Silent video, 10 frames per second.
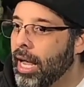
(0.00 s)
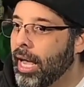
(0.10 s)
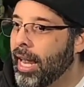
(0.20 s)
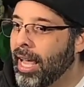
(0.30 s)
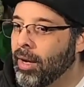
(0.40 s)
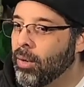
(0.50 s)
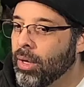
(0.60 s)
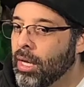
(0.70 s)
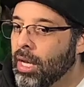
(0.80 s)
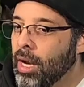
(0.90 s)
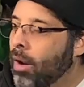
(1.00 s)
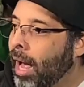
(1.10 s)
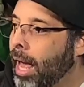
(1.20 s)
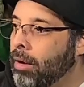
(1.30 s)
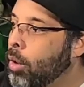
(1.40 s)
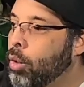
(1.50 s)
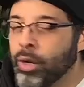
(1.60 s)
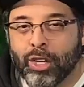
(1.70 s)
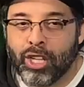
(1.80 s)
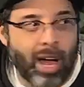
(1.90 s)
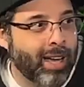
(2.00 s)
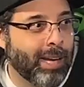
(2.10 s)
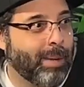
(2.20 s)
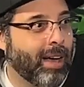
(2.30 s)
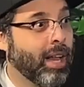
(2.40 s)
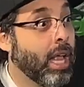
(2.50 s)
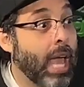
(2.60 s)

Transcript: And I go, "No, I don't know who you're talking about."